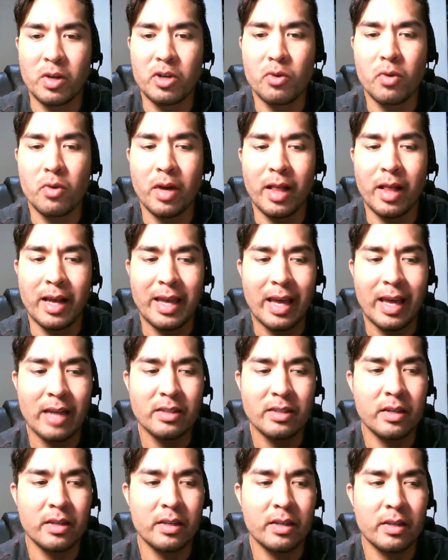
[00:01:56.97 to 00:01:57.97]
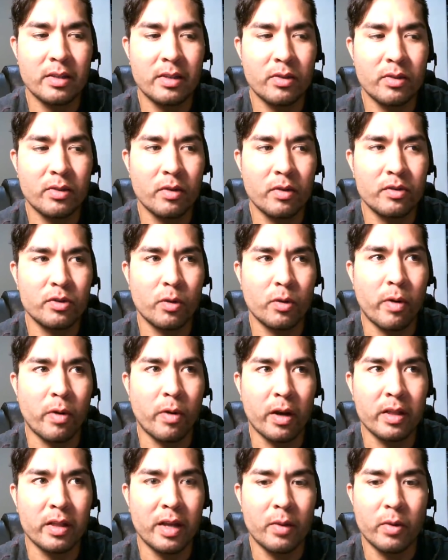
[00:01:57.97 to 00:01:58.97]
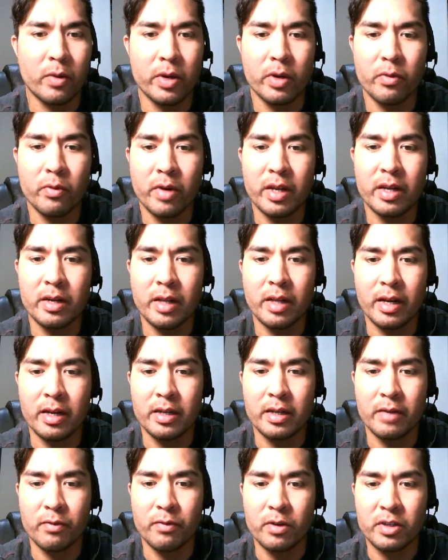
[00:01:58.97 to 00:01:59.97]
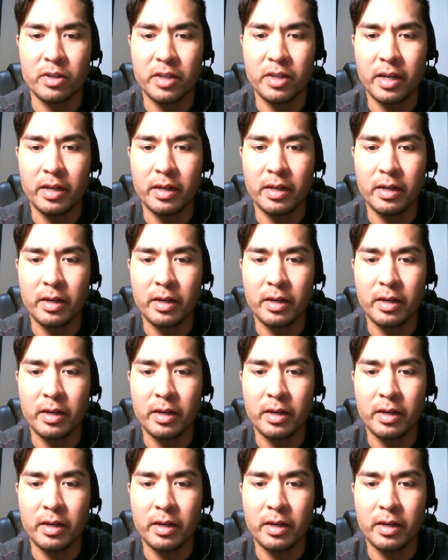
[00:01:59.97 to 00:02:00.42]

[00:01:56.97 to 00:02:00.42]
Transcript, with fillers: you like exited the thrift store parking lot, were you already in like a different state?